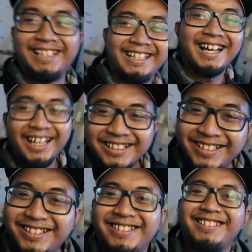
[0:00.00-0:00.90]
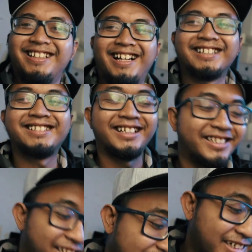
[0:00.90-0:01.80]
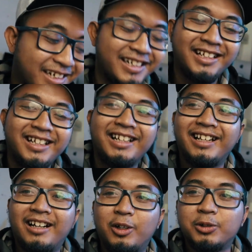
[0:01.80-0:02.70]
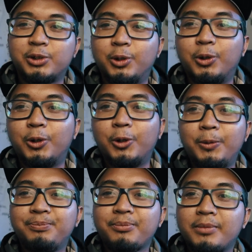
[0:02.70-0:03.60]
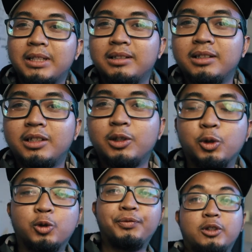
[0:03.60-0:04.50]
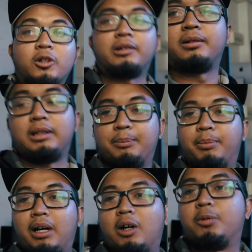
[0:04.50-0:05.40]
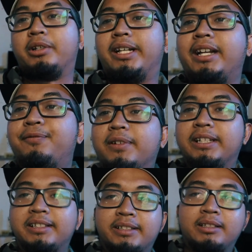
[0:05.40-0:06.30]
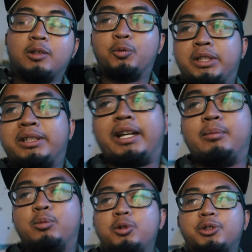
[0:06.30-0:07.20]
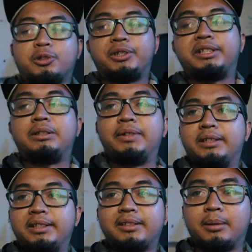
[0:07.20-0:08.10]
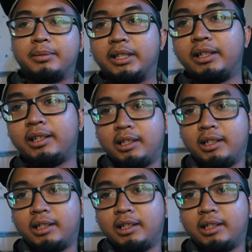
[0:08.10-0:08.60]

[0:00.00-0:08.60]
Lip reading: Hey guys, Azlan here. So Sufi talked about Netflix, which can boost your creativity someday,